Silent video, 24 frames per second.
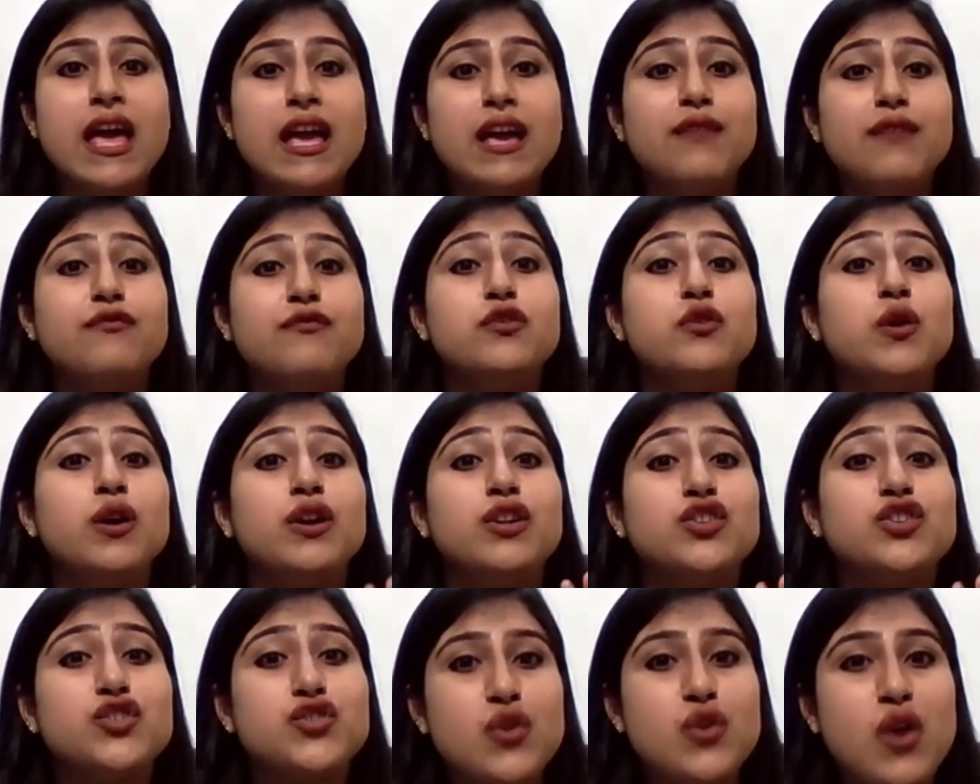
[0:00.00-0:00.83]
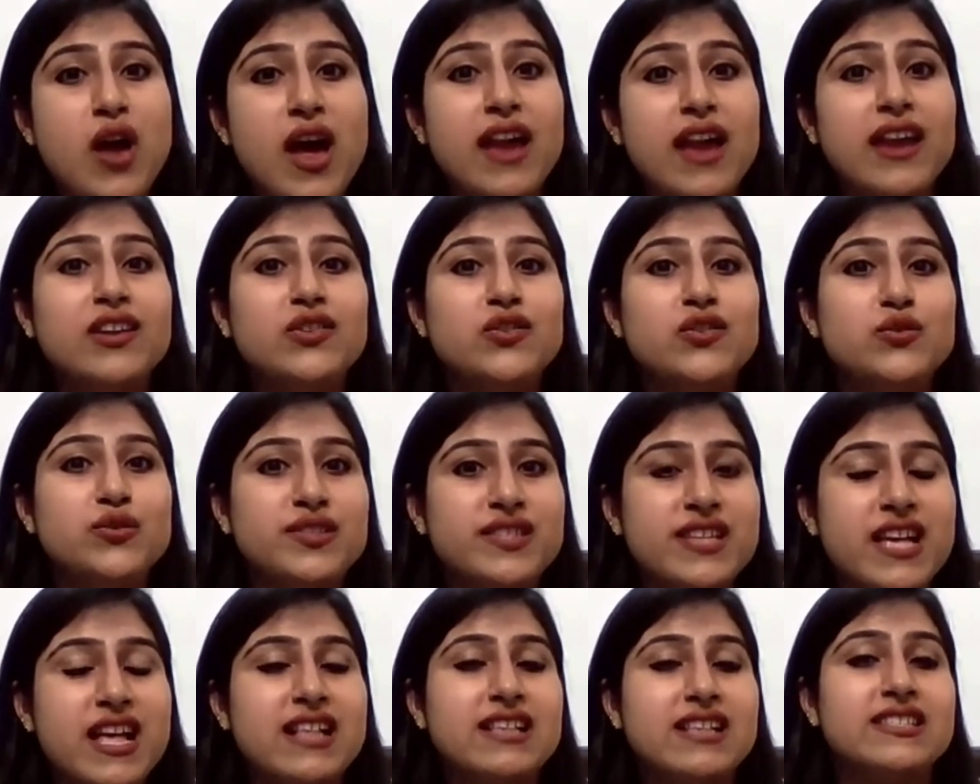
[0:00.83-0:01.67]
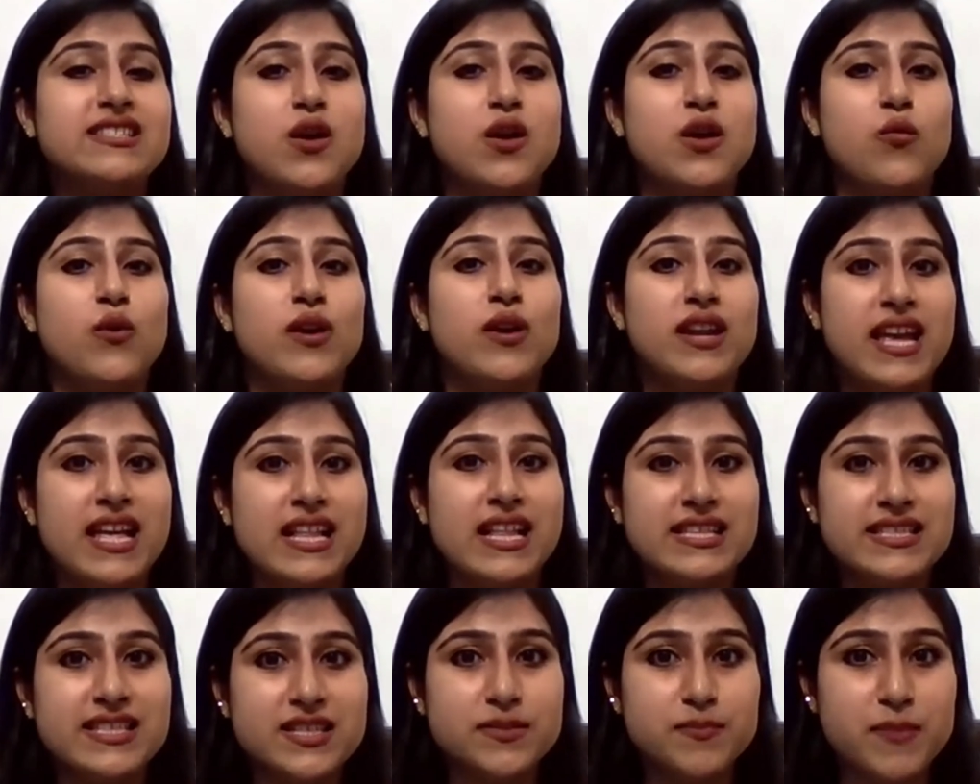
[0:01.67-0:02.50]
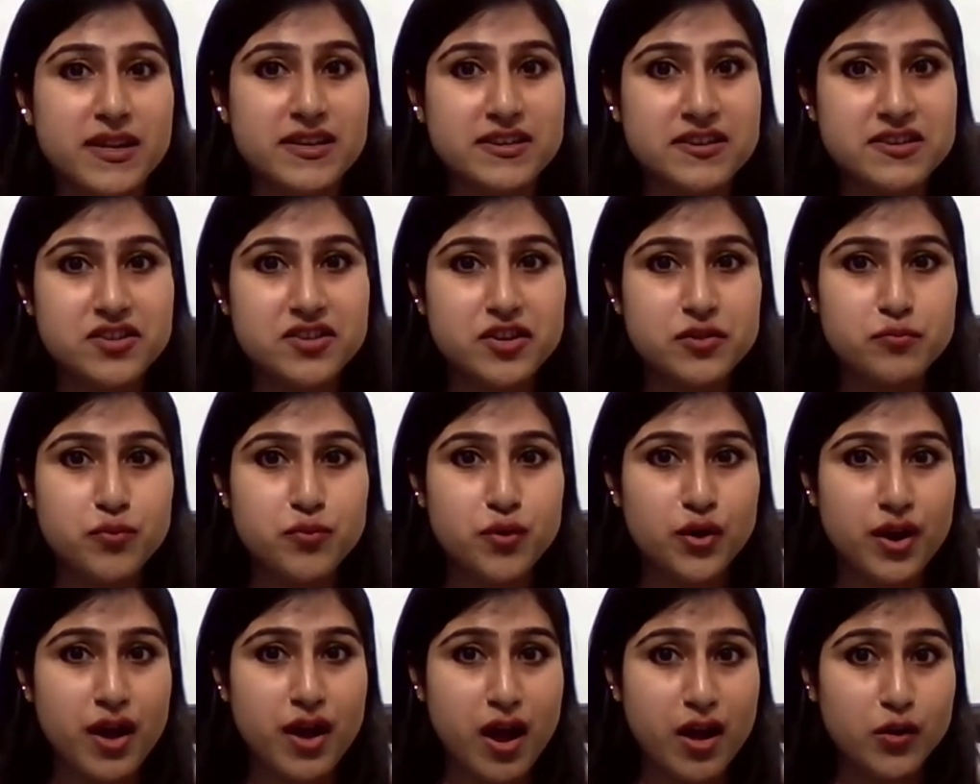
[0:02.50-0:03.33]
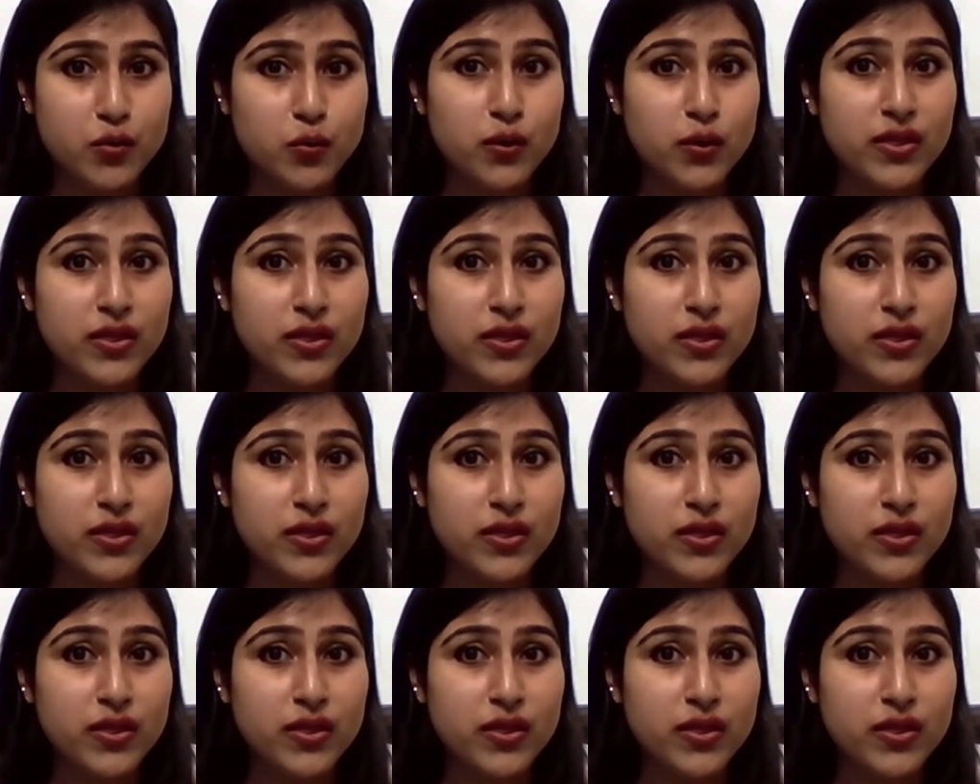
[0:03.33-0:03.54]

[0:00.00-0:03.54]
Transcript: if you are trying to sell someone else's patented product